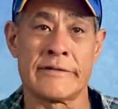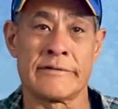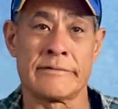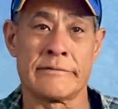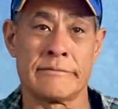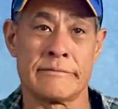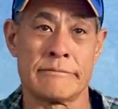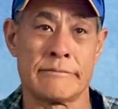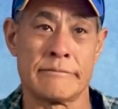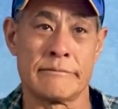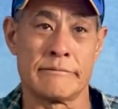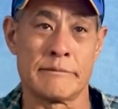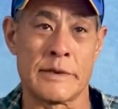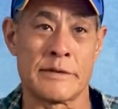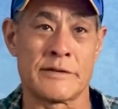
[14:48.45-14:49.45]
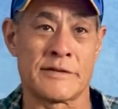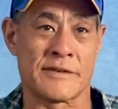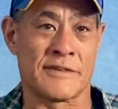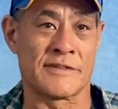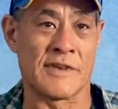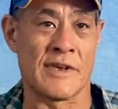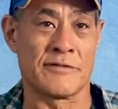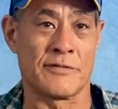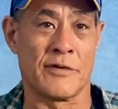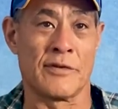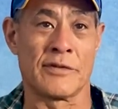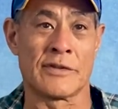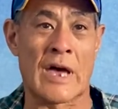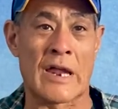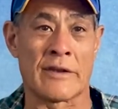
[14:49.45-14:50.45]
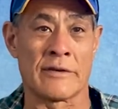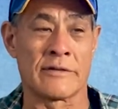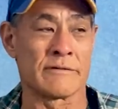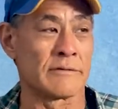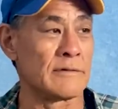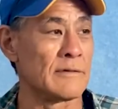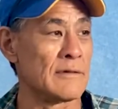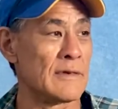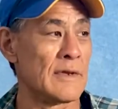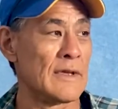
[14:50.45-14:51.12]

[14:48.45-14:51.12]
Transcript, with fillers: and been successful and